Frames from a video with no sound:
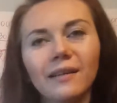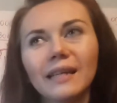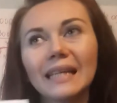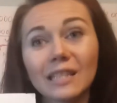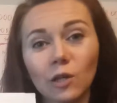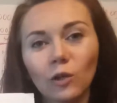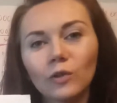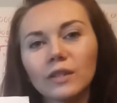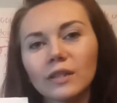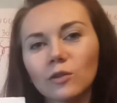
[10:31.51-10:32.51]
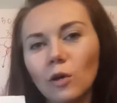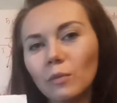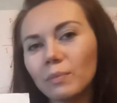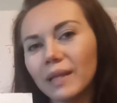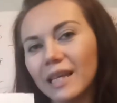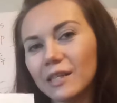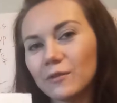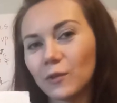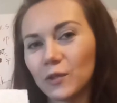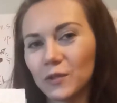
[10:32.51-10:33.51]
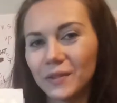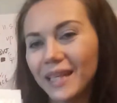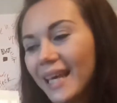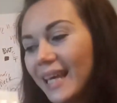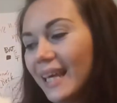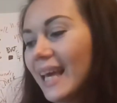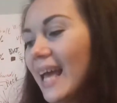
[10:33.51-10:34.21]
it's called Role Plays for Today,